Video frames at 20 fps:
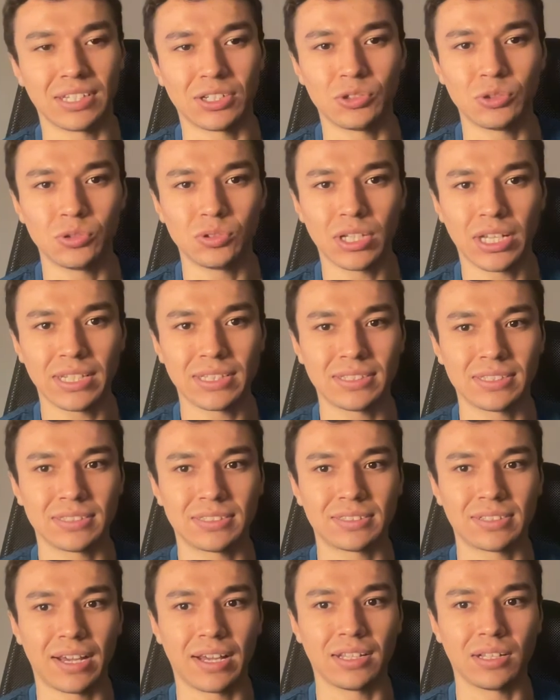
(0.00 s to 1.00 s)
I do like
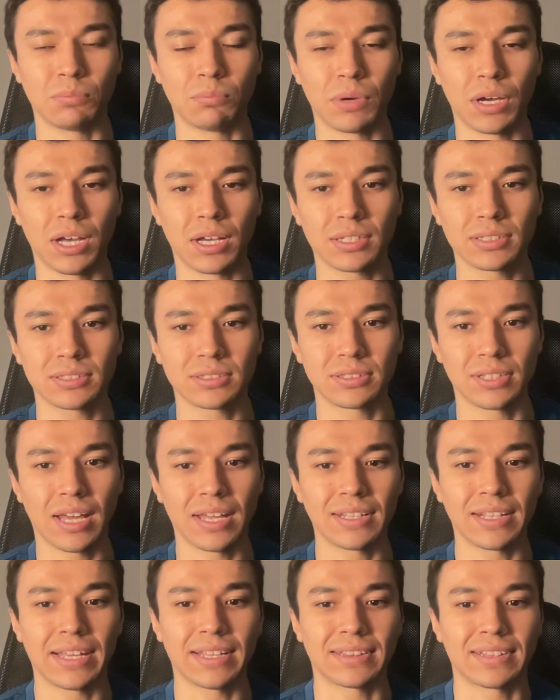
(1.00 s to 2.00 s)
this style of box.
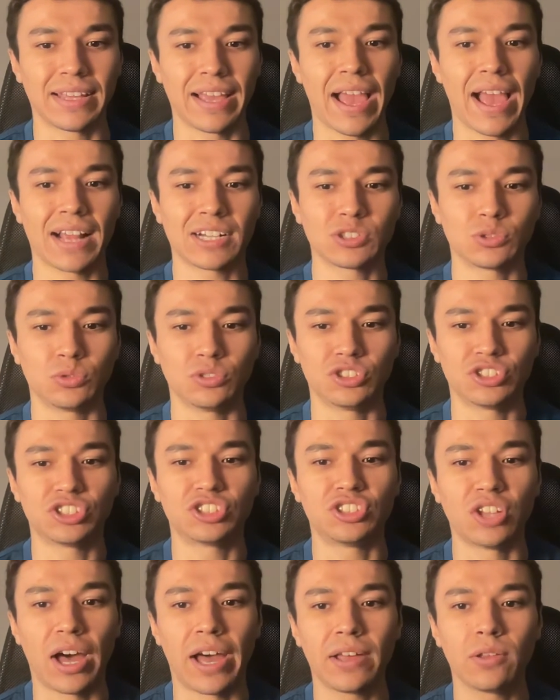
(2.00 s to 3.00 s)
Not like the actual
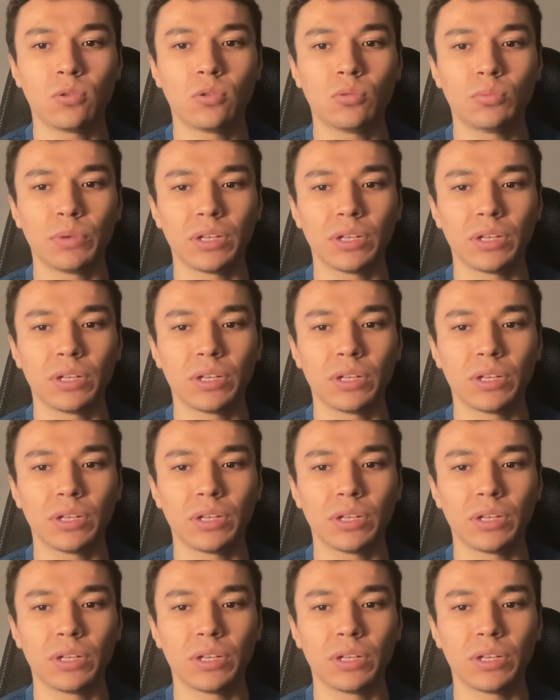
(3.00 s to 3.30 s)
style,